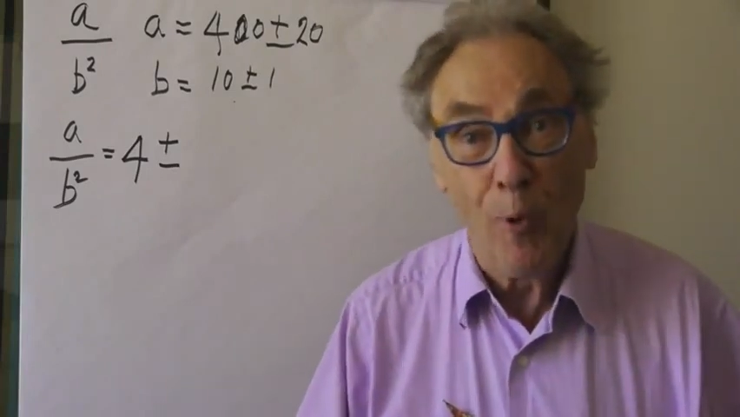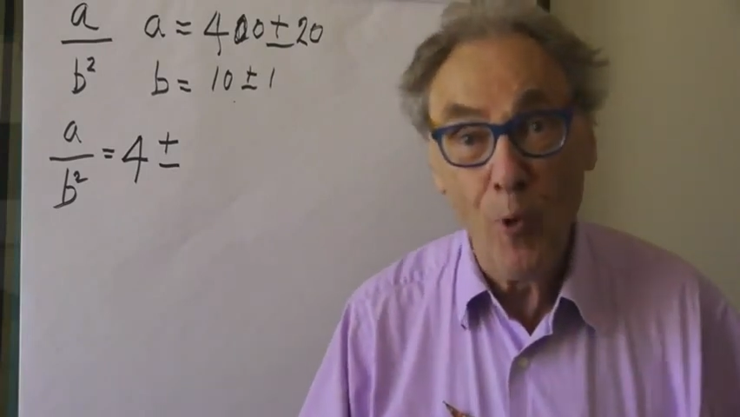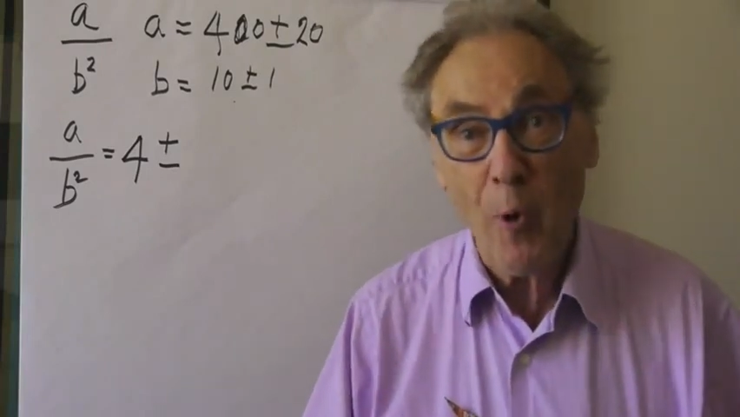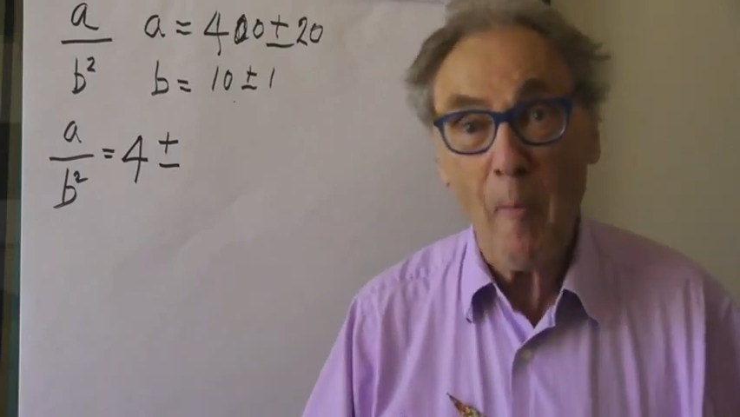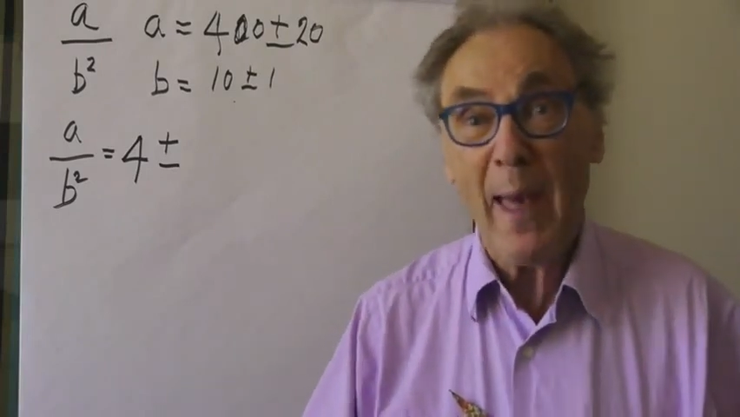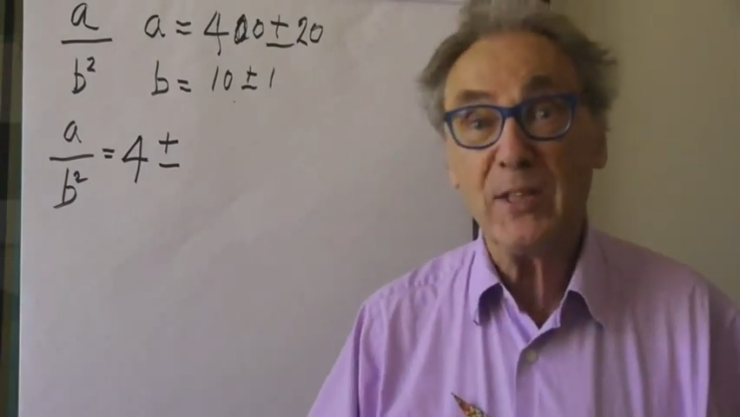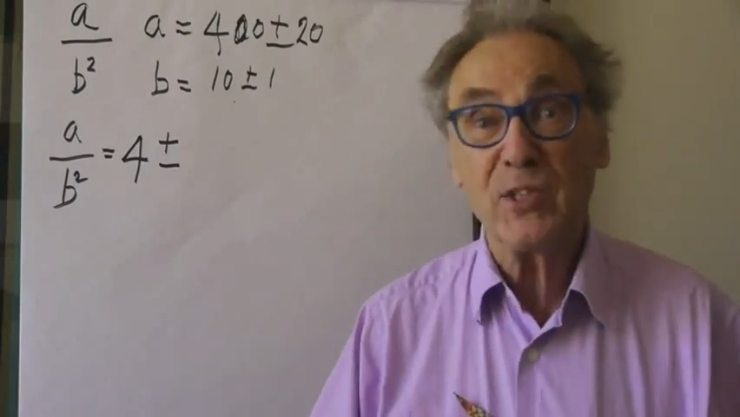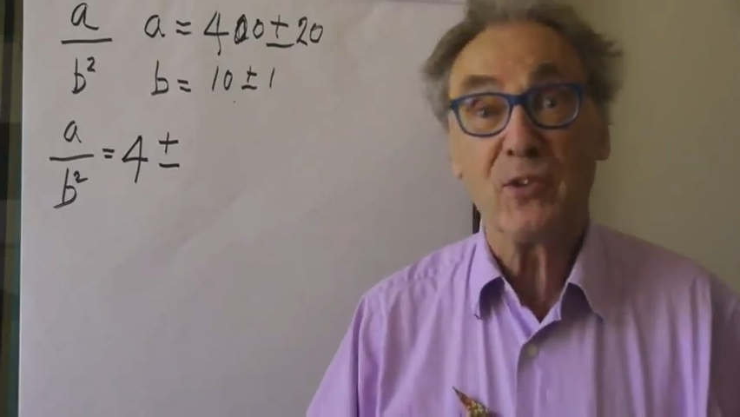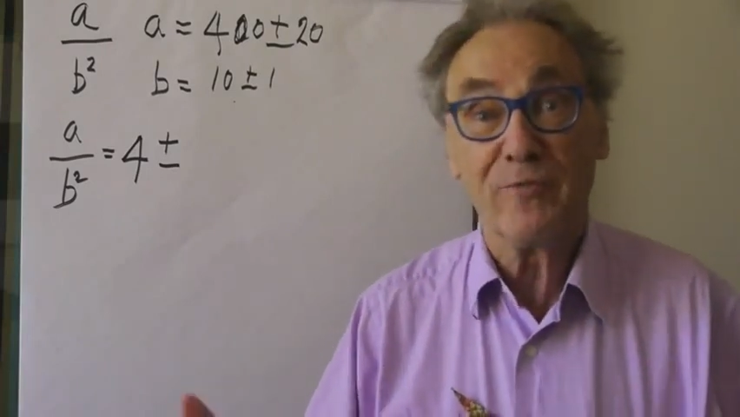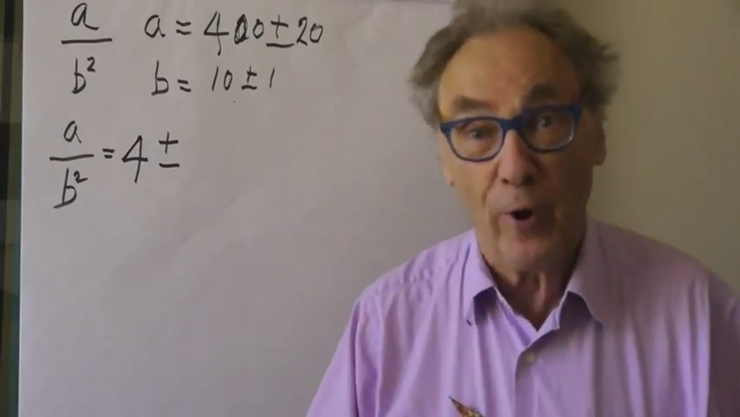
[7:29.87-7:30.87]
poor
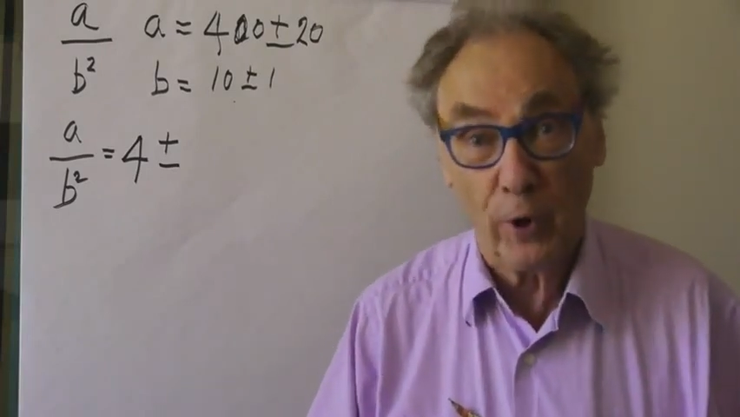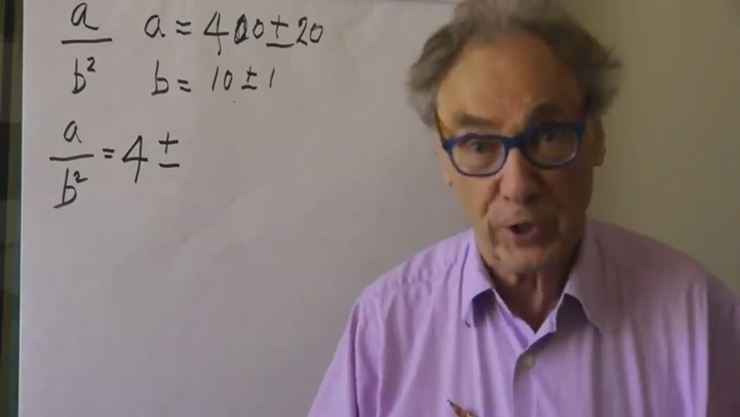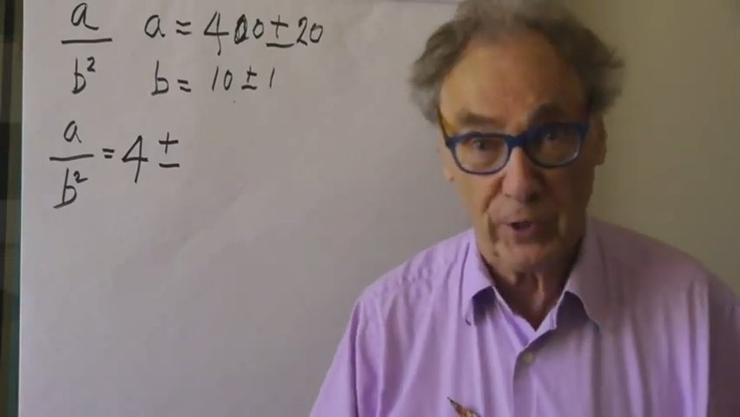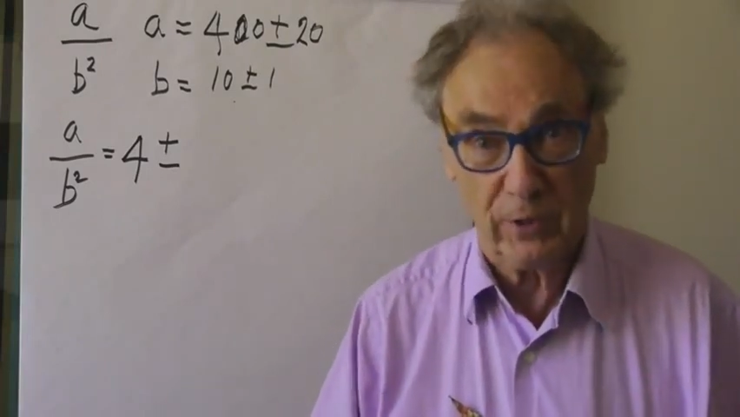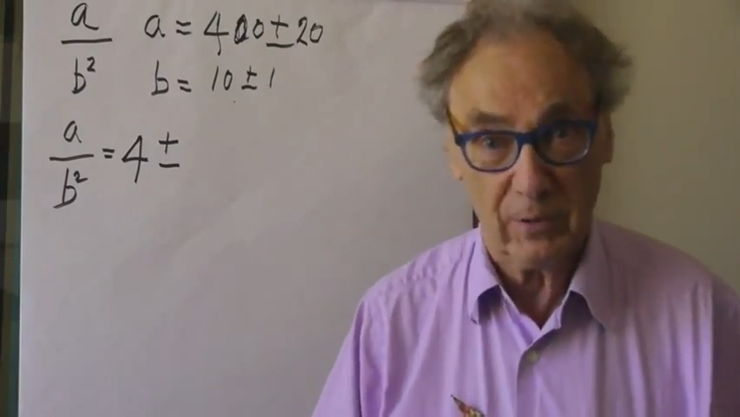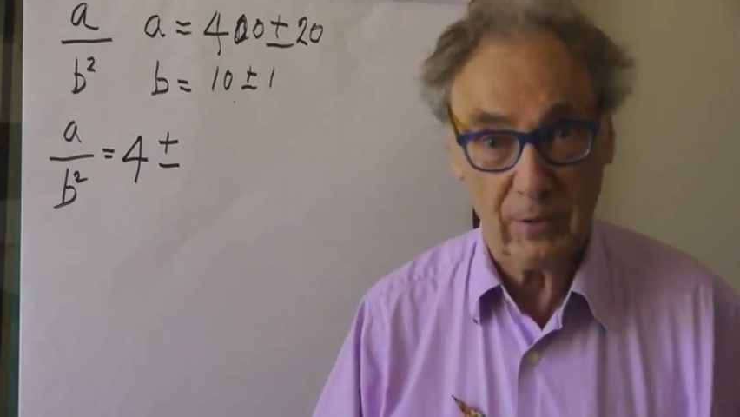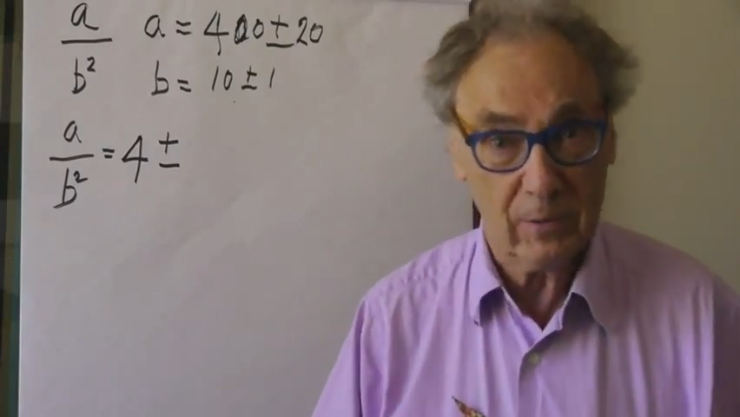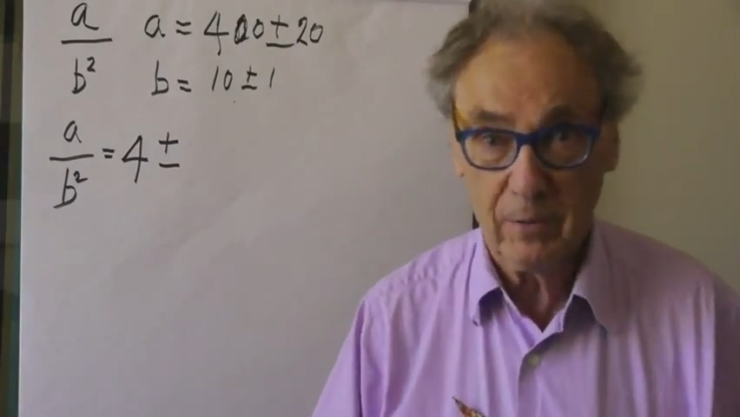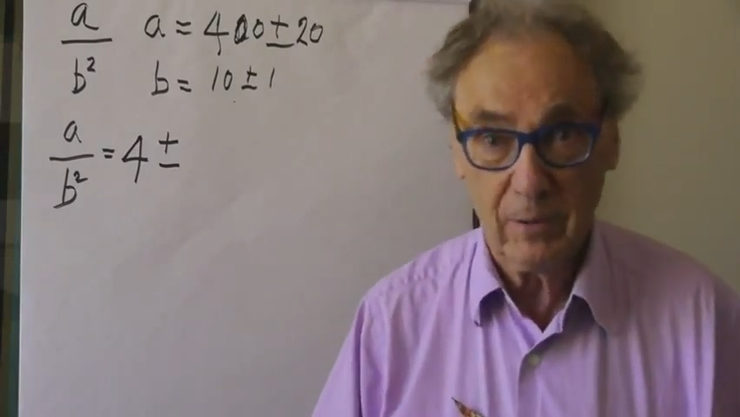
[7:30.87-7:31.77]
man's version.